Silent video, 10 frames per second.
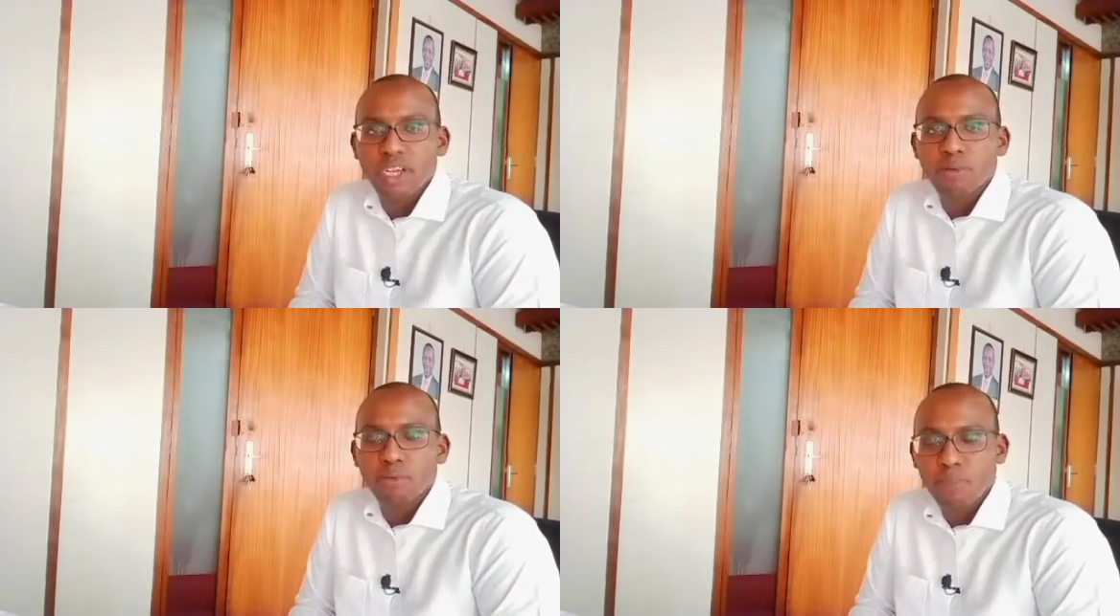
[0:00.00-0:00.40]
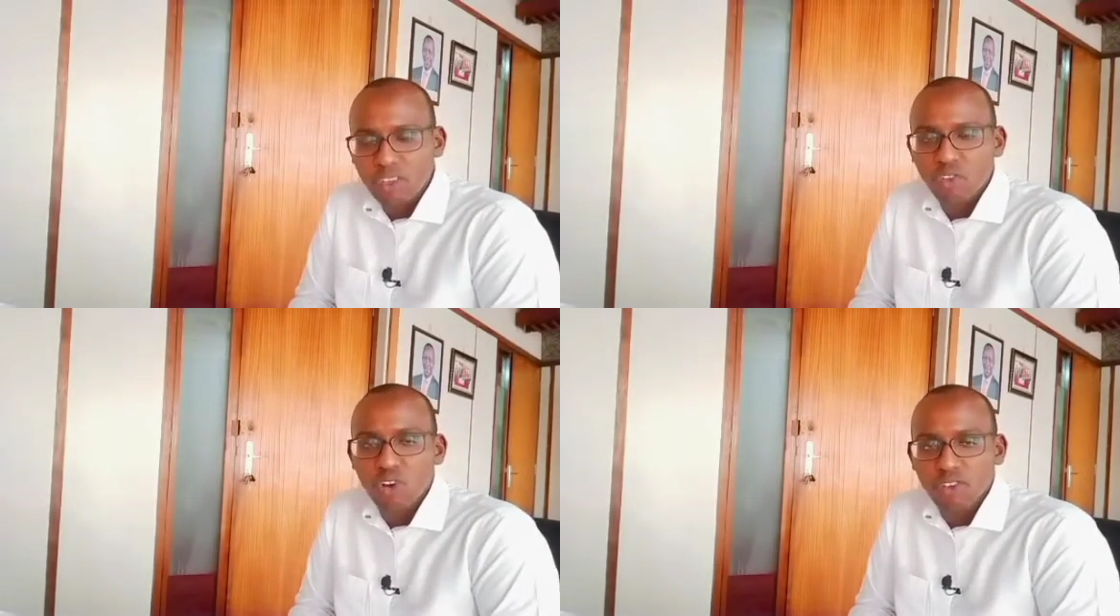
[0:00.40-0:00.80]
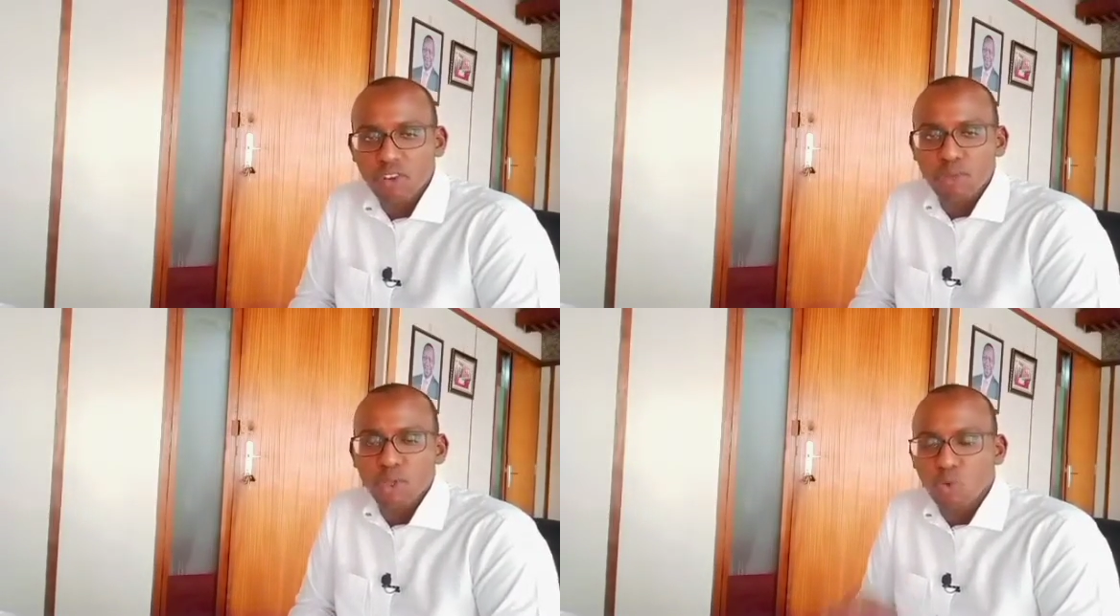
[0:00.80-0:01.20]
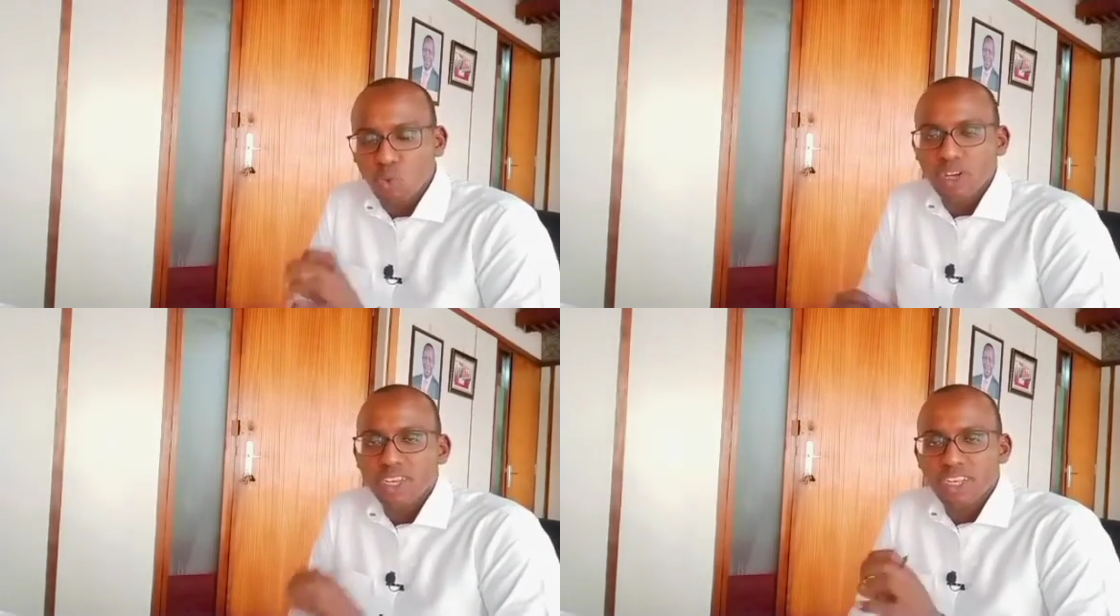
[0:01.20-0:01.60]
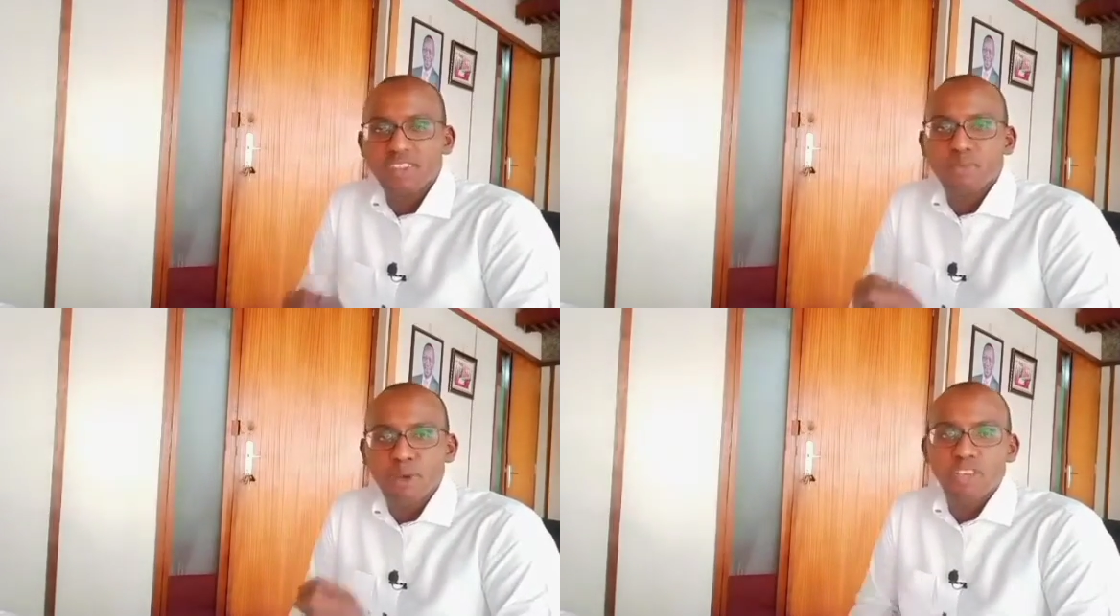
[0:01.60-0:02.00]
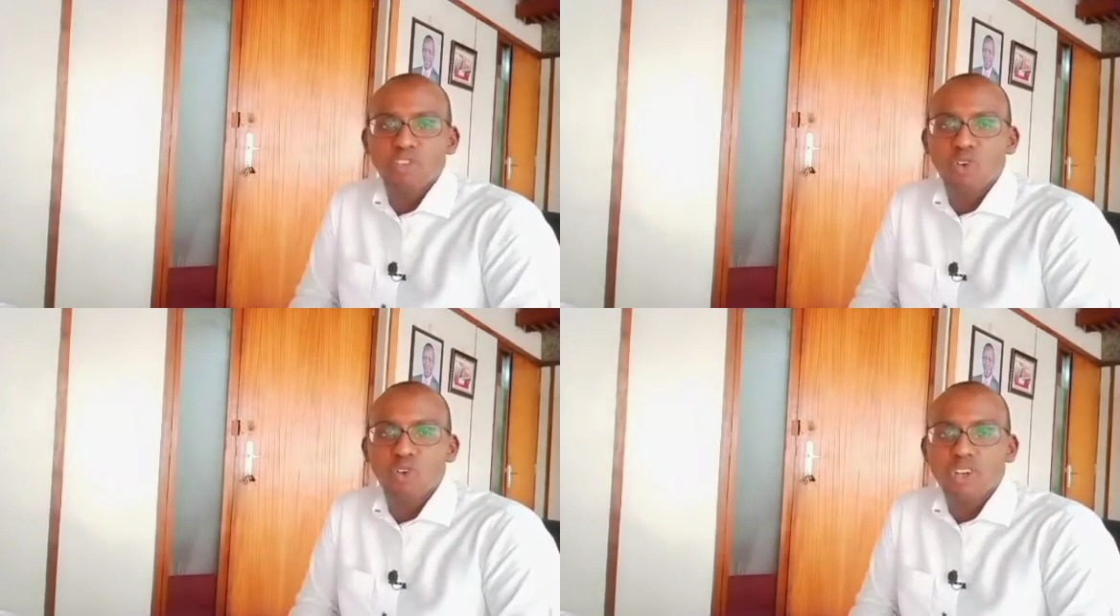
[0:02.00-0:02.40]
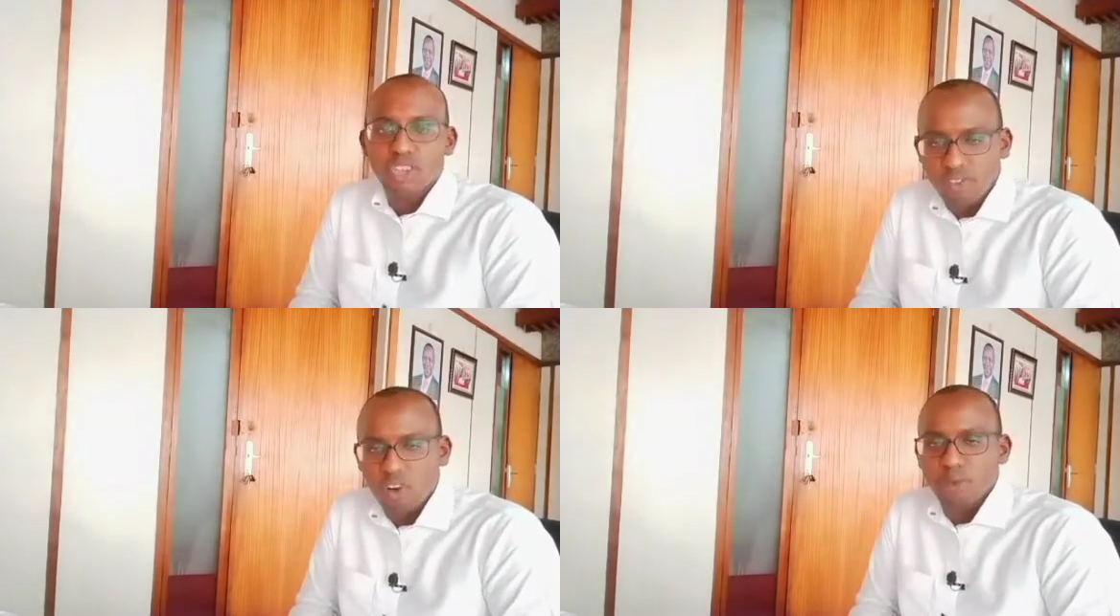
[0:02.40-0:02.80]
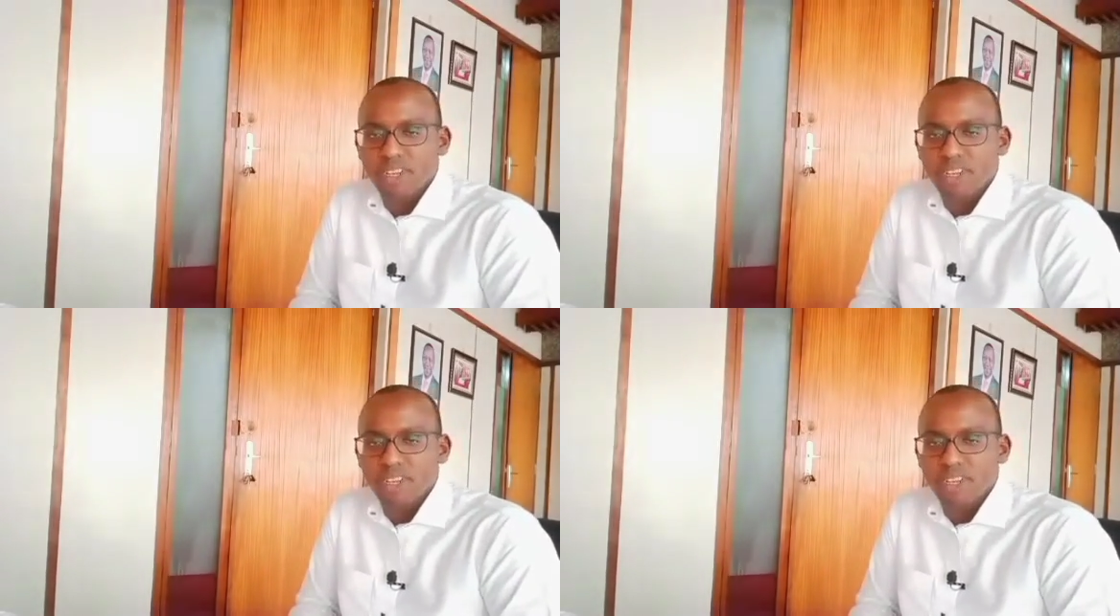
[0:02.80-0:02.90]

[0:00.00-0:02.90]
Personal development. What is personal development?